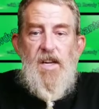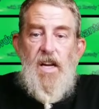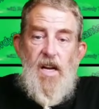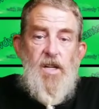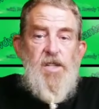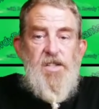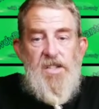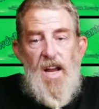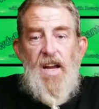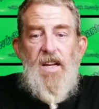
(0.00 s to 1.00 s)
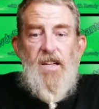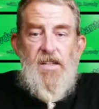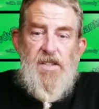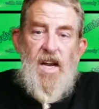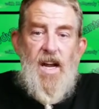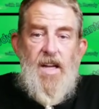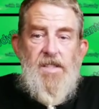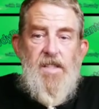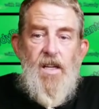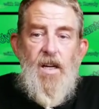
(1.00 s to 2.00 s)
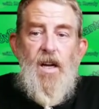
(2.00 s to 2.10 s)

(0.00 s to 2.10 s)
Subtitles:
and each state decides